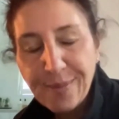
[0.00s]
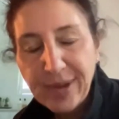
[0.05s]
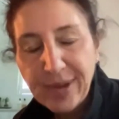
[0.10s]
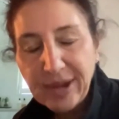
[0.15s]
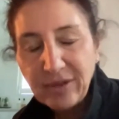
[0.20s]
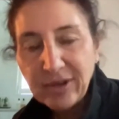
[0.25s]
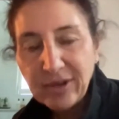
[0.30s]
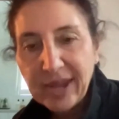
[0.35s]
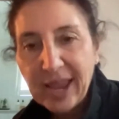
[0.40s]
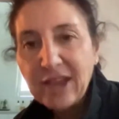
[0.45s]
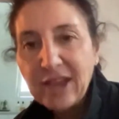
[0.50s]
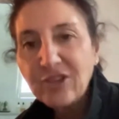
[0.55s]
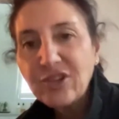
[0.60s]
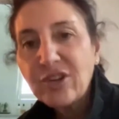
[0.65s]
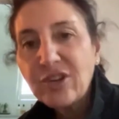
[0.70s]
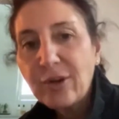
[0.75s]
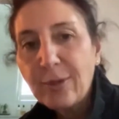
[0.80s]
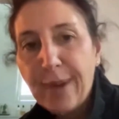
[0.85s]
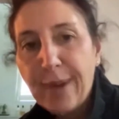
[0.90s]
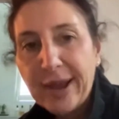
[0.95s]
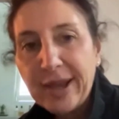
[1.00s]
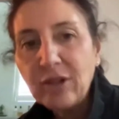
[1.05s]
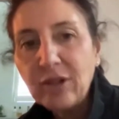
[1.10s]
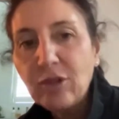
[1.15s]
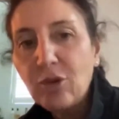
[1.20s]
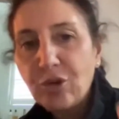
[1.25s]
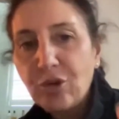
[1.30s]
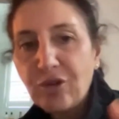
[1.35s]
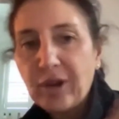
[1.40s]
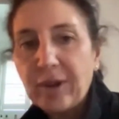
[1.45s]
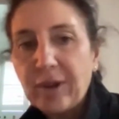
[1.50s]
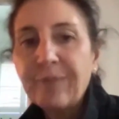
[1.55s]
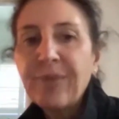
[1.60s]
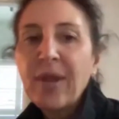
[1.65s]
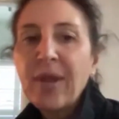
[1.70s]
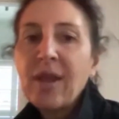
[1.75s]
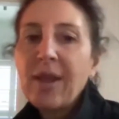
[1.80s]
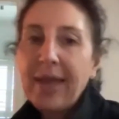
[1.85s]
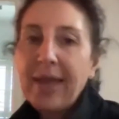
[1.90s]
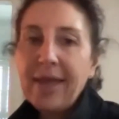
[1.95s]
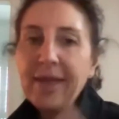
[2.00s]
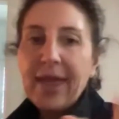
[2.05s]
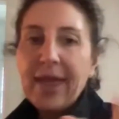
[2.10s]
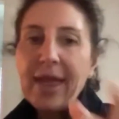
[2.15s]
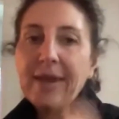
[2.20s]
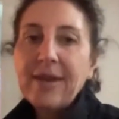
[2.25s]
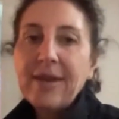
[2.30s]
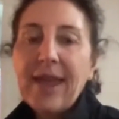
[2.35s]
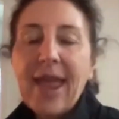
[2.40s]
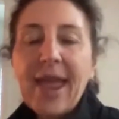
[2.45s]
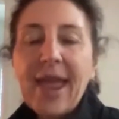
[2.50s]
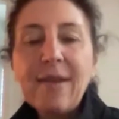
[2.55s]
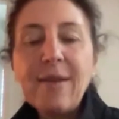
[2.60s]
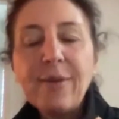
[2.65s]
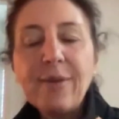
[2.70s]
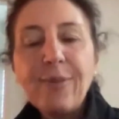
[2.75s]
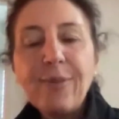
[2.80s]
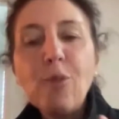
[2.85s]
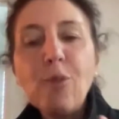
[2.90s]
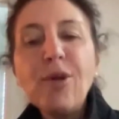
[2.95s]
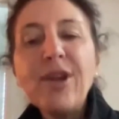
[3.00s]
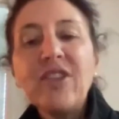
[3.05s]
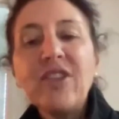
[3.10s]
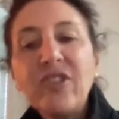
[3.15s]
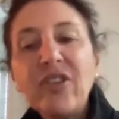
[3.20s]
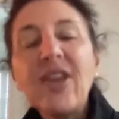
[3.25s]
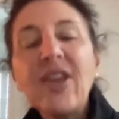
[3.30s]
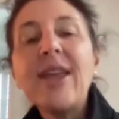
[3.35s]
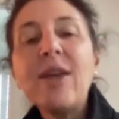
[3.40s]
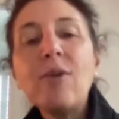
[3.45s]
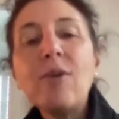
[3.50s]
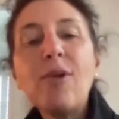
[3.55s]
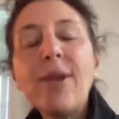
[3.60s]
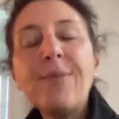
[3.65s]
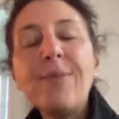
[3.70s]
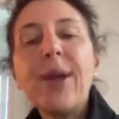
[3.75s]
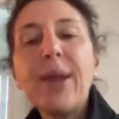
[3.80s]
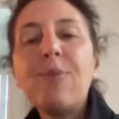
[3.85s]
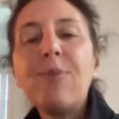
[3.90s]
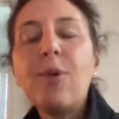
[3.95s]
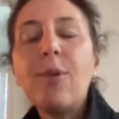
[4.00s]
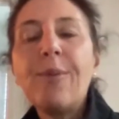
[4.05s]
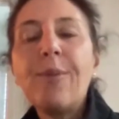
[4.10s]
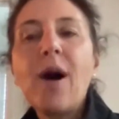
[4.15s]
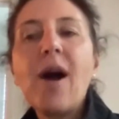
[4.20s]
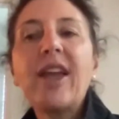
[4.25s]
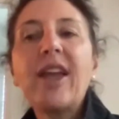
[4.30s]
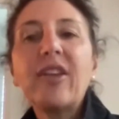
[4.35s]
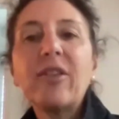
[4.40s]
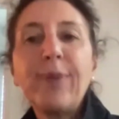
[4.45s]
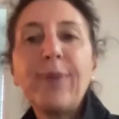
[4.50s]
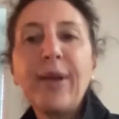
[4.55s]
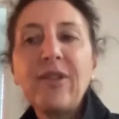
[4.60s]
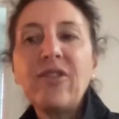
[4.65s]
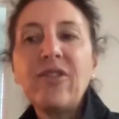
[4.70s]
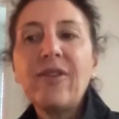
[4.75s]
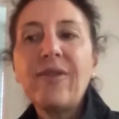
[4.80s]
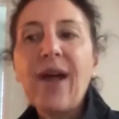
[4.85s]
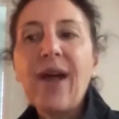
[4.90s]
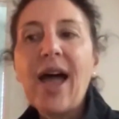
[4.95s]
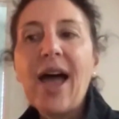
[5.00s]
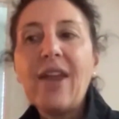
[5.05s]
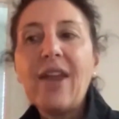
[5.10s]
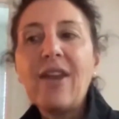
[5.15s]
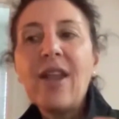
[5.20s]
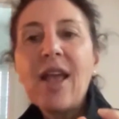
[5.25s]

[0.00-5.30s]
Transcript: indication of money laundering. But we see when people buy expensive art.